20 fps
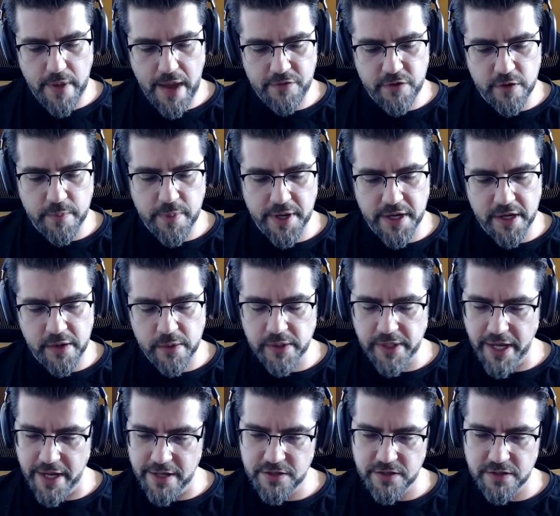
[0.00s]
everybody
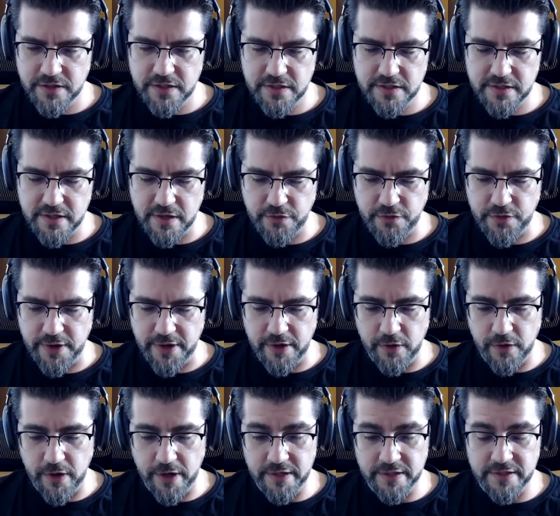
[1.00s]
will answer this different,
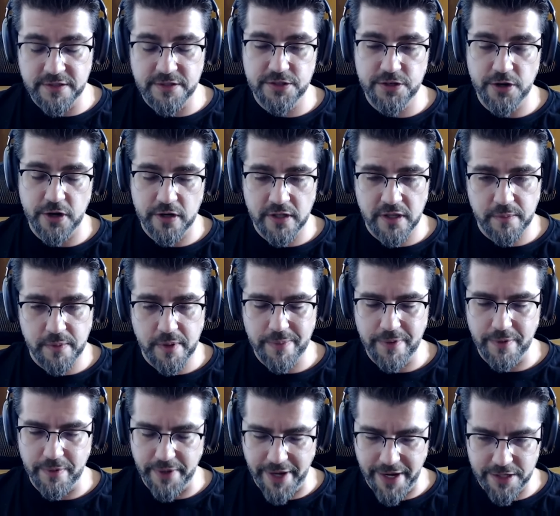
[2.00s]
and certainly
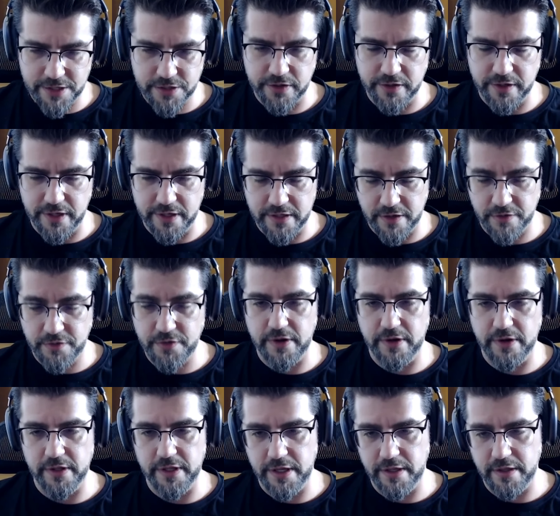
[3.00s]
people will answer it
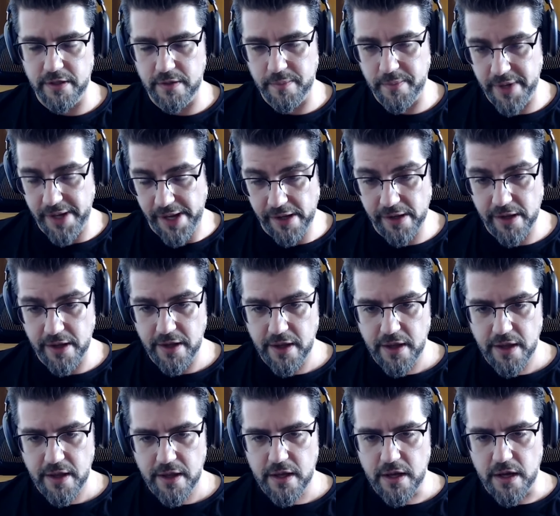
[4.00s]
differently than me.
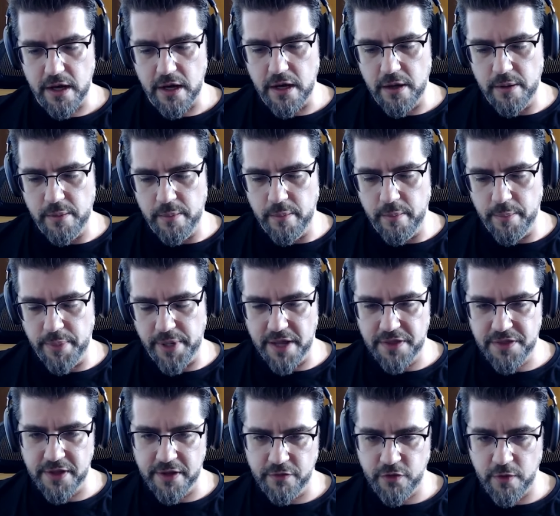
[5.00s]
Um, but I
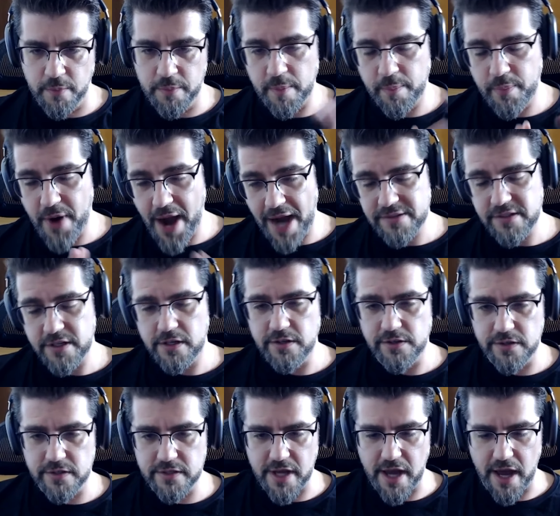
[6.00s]
think from the
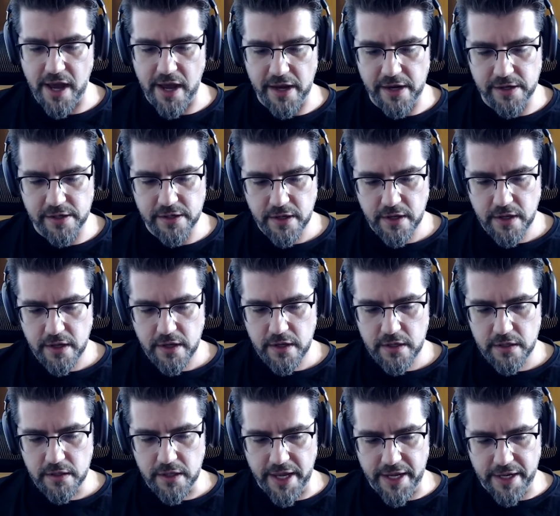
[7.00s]
practical side,
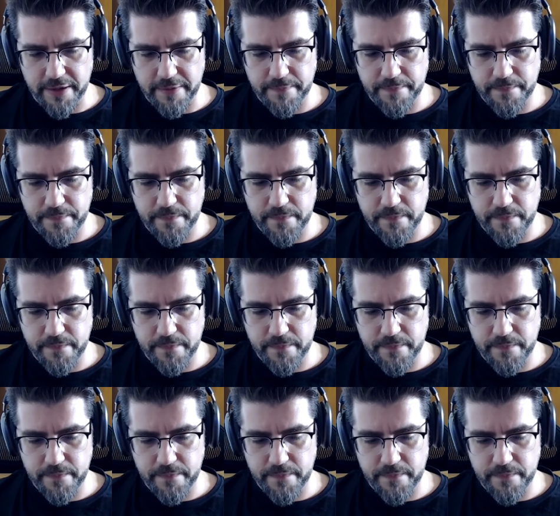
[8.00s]
like